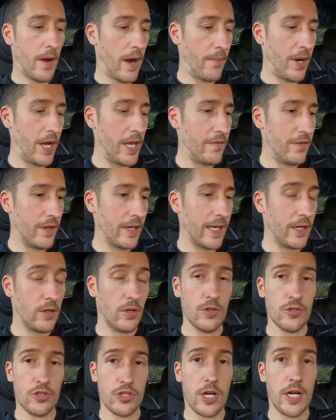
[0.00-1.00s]
I might even get it
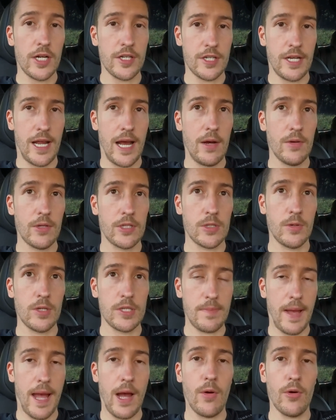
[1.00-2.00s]
on charger now so it's
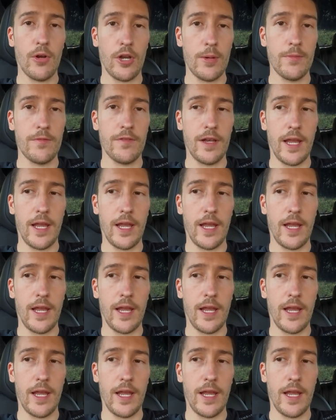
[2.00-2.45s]
powered up for